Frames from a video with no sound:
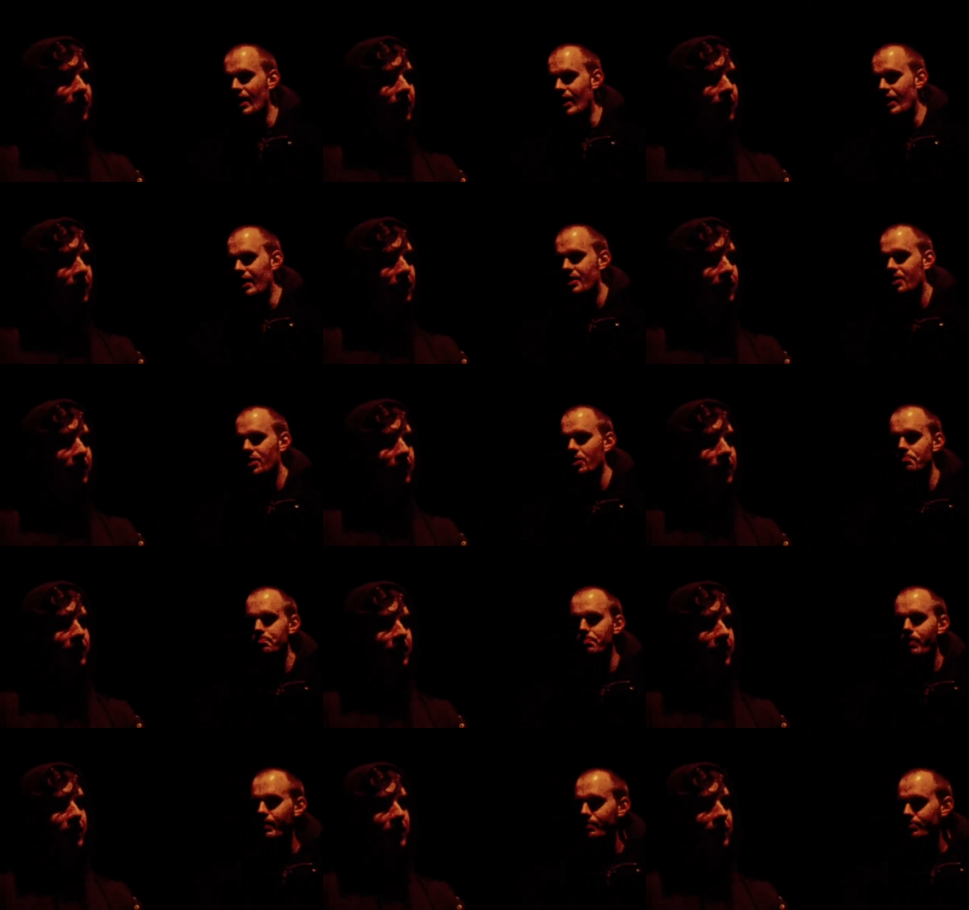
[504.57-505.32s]
he
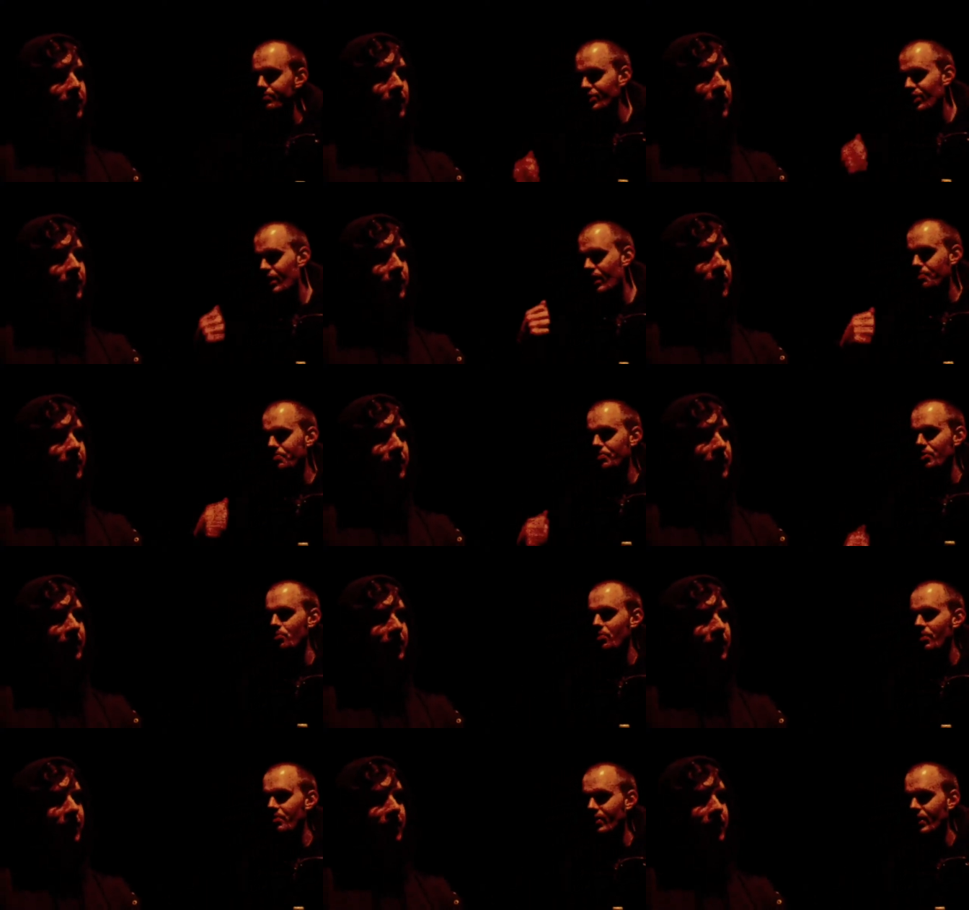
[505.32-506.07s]
could pimp slap
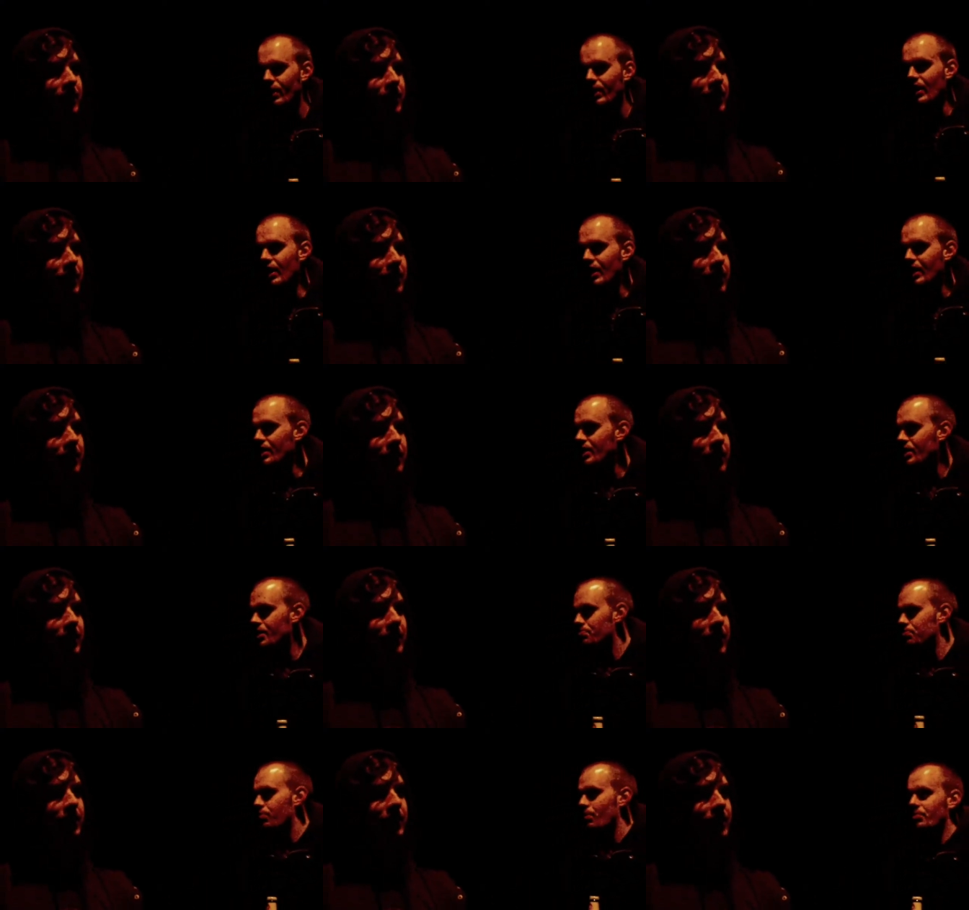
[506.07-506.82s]
you with it, he
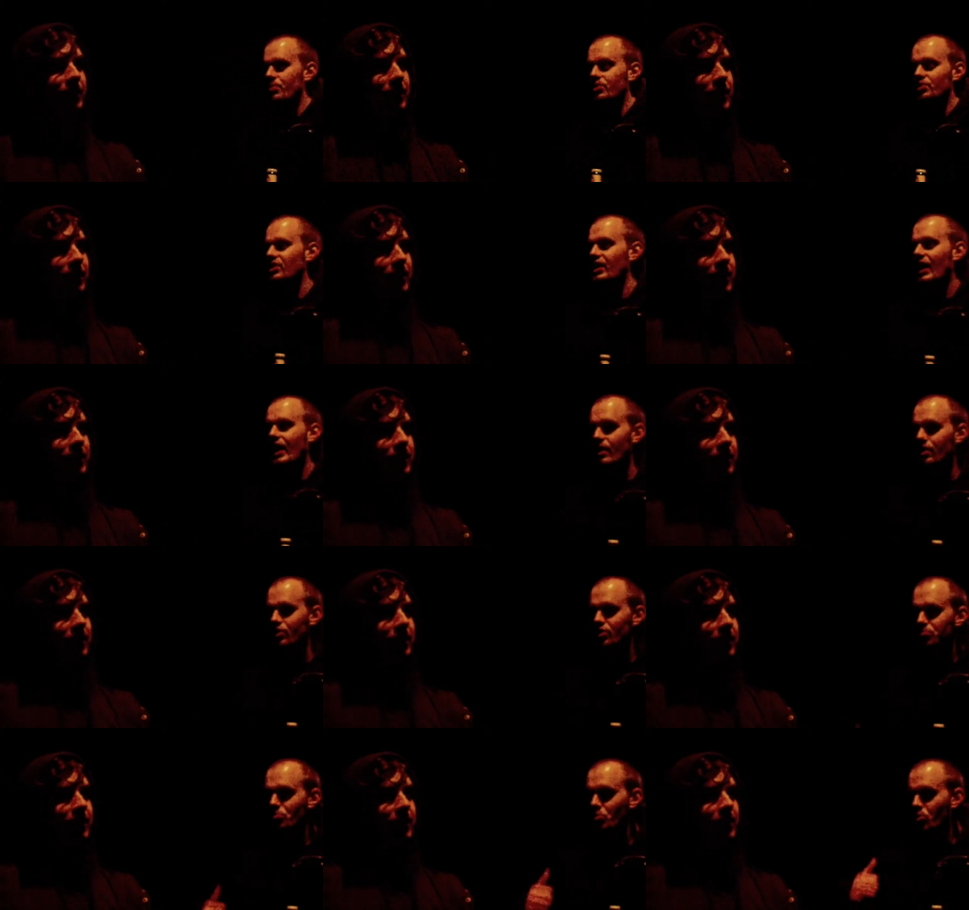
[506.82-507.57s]
could probably
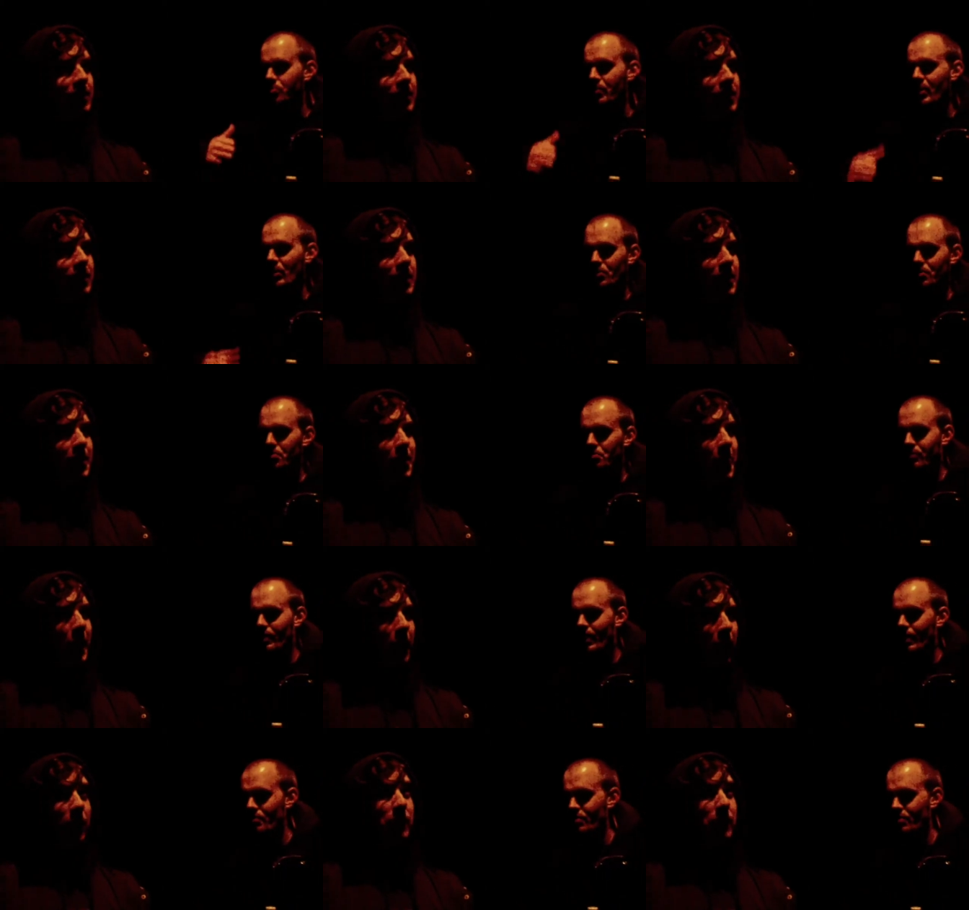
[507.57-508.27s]
scale a small building with that.